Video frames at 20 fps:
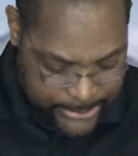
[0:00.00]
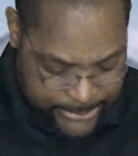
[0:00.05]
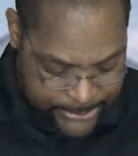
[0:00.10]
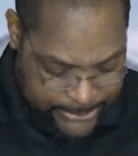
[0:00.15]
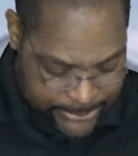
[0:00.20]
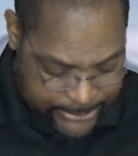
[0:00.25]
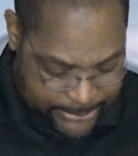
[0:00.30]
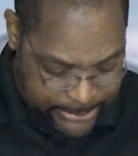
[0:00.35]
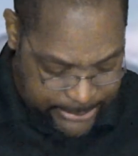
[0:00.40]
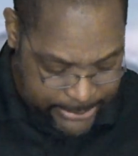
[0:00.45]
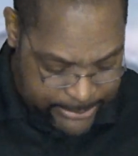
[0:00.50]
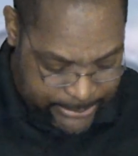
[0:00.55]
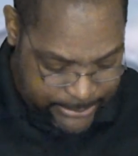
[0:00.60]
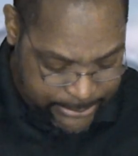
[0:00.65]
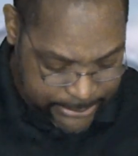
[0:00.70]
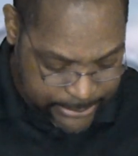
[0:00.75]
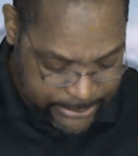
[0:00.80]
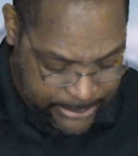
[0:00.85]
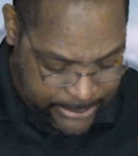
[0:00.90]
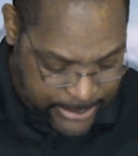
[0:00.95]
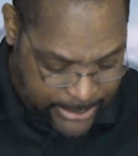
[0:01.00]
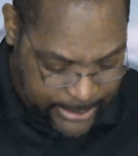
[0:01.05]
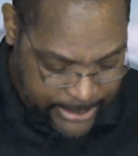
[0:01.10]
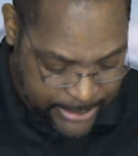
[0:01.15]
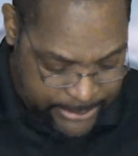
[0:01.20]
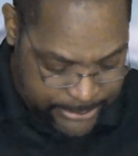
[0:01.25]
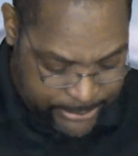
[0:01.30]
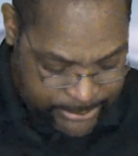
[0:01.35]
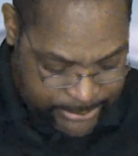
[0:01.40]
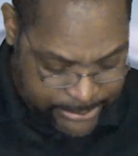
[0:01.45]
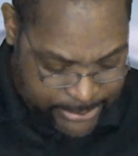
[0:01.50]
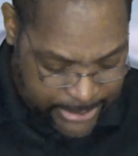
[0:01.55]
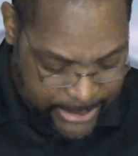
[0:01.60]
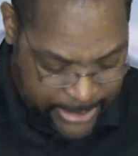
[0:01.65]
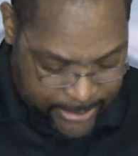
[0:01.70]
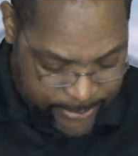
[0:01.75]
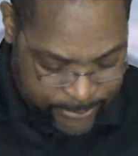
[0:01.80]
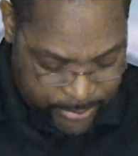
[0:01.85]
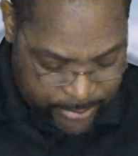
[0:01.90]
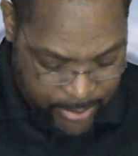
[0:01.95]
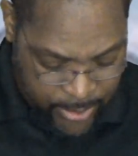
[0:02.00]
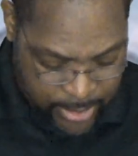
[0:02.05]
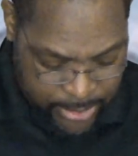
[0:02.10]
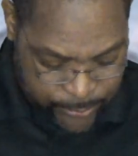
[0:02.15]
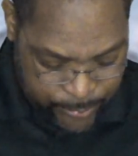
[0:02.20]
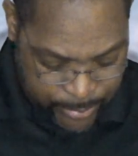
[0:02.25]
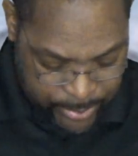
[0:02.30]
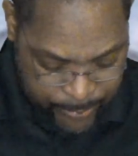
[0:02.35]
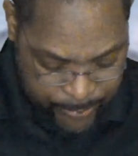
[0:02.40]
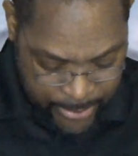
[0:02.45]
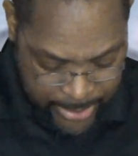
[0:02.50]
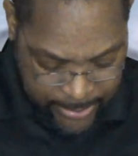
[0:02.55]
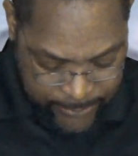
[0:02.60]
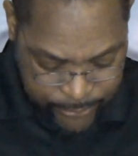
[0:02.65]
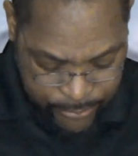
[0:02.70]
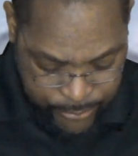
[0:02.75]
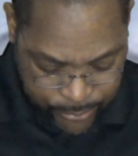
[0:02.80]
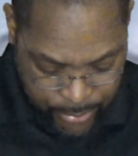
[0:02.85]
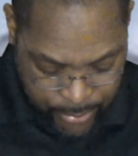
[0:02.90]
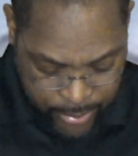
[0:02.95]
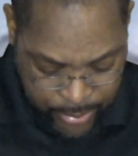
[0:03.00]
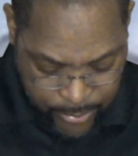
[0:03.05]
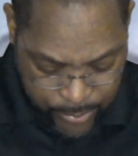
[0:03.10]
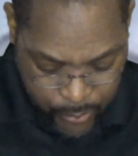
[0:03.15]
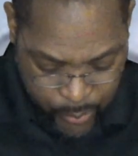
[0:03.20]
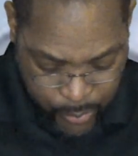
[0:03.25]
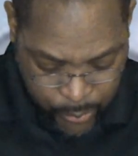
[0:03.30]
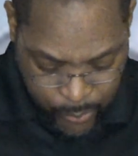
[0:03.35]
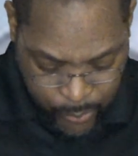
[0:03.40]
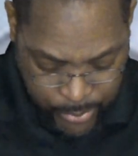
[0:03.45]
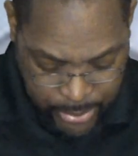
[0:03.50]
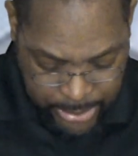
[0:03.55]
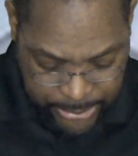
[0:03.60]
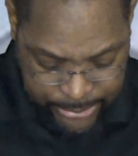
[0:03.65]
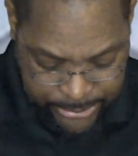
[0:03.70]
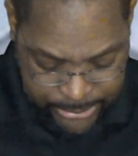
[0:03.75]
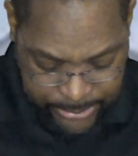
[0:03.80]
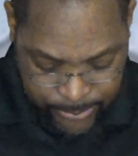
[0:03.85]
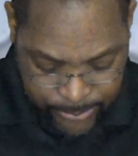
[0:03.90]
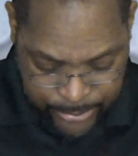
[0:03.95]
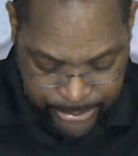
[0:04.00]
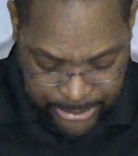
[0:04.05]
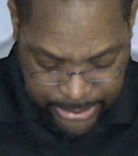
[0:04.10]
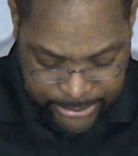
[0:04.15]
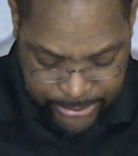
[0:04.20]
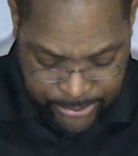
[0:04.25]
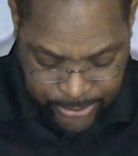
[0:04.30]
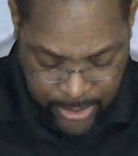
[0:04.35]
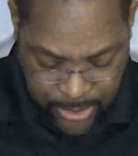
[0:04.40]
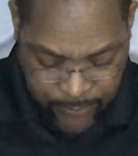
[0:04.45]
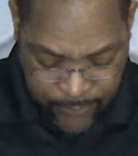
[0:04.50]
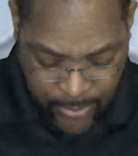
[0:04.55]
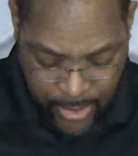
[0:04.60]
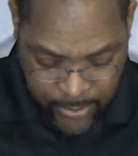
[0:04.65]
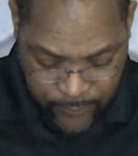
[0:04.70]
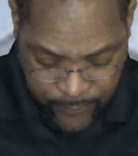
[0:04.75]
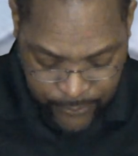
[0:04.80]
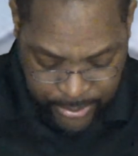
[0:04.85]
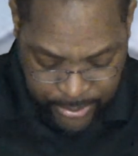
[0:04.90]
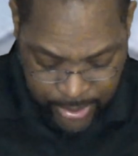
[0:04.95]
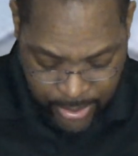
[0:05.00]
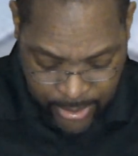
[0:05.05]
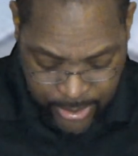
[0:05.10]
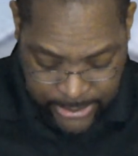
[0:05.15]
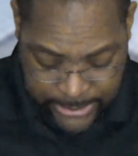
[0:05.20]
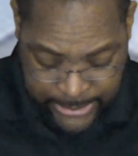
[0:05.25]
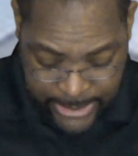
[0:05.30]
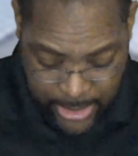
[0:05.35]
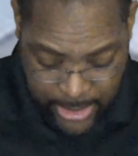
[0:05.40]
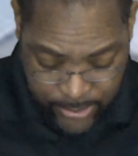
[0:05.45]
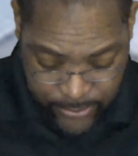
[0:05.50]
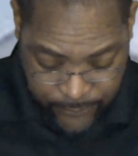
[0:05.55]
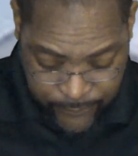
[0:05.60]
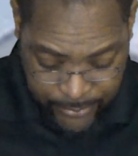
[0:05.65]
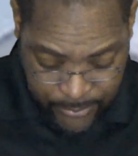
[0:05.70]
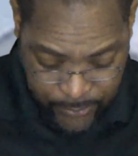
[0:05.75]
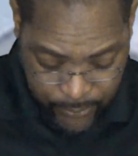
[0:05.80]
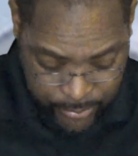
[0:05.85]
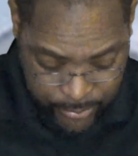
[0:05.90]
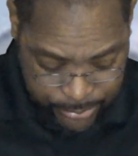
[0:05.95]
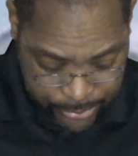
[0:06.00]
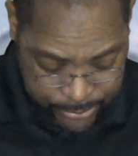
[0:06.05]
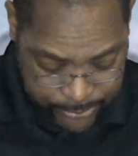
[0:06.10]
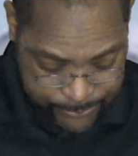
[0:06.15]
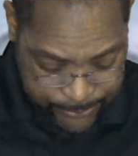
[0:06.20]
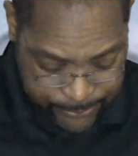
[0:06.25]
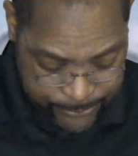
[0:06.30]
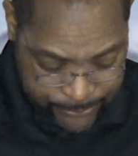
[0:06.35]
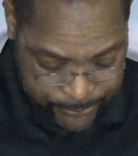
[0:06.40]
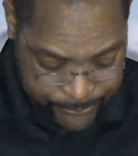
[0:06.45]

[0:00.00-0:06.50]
Since ancient times, God's people have struggled with the temptation of offering God counterfeit worship.